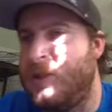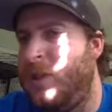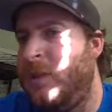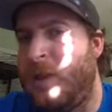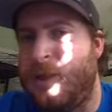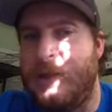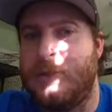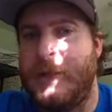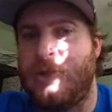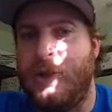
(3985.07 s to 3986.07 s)
in like this,
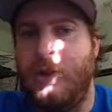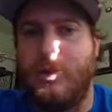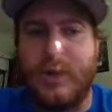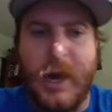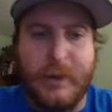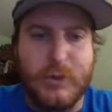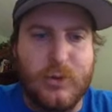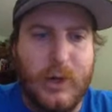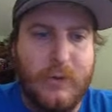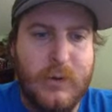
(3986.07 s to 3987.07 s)
make sure you do times
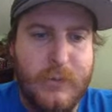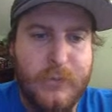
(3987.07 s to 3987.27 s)
12.